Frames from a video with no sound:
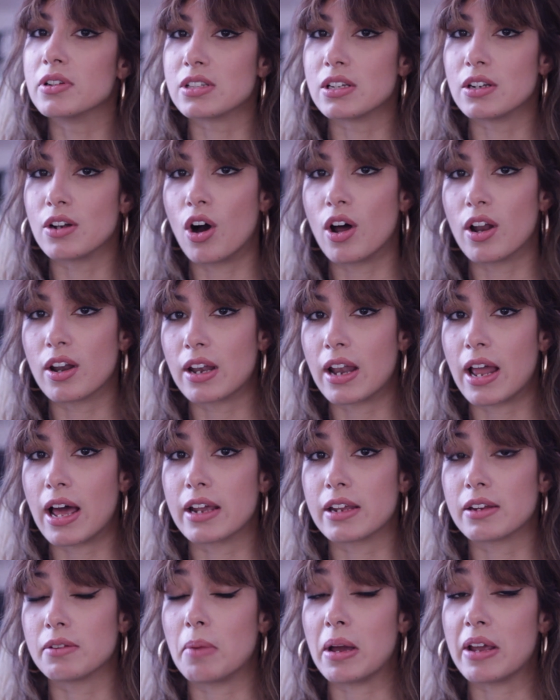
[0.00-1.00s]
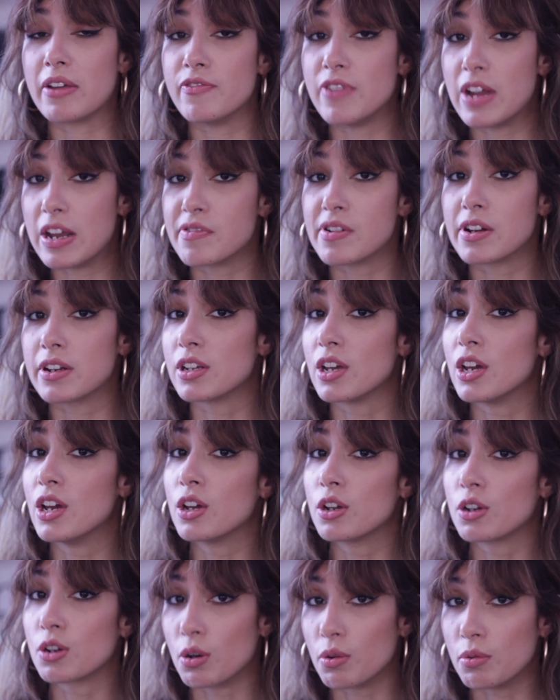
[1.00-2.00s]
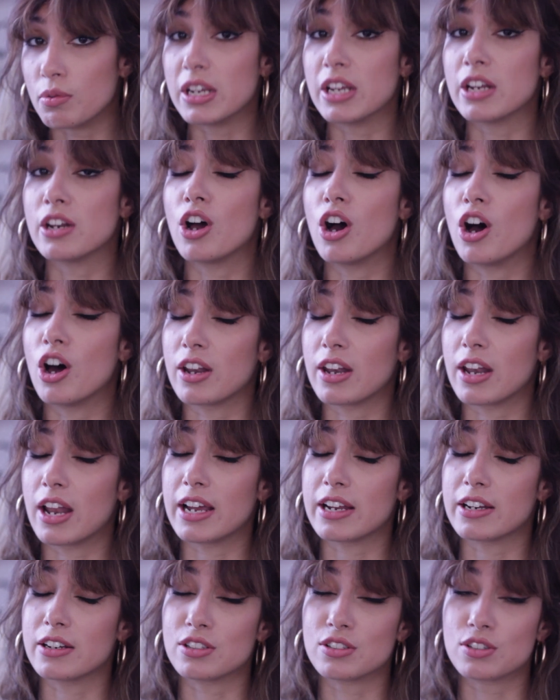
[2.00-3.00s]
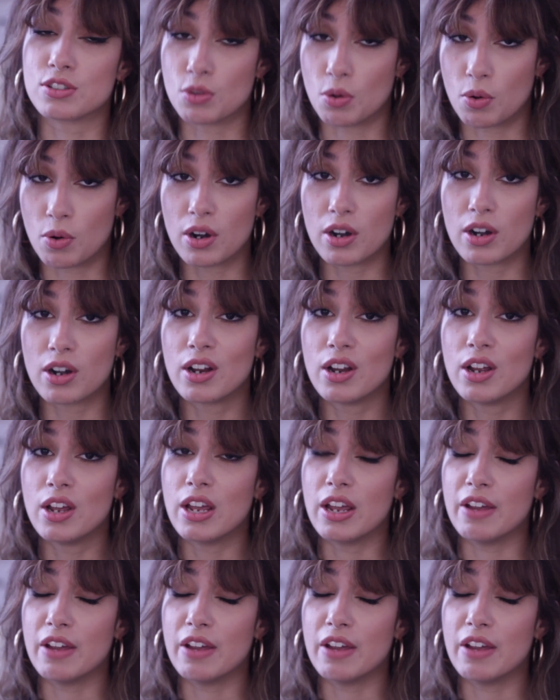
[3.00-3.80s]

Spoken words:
It's an online, my favorite Korean online store.